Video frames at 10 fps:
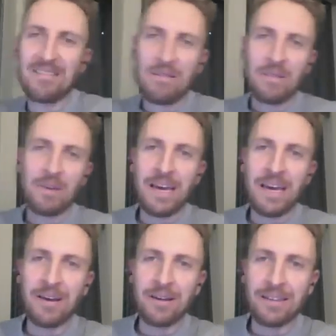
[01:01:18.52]
You
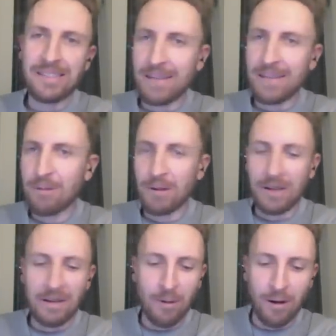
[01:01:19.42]
can't go to the South Pole
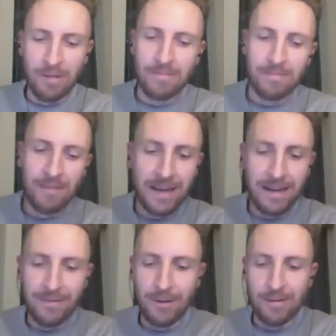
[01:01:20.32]
anymore. Not
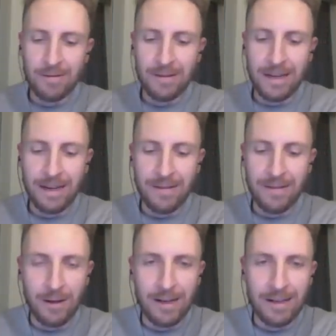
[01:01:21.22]
after
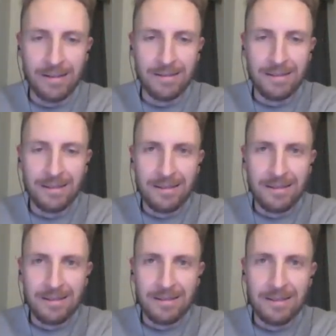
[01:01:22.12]
the
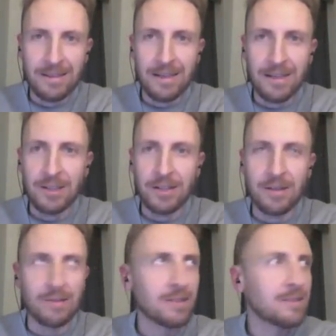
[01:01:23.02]
election
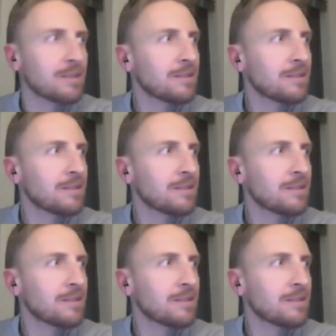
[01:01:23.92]
closes.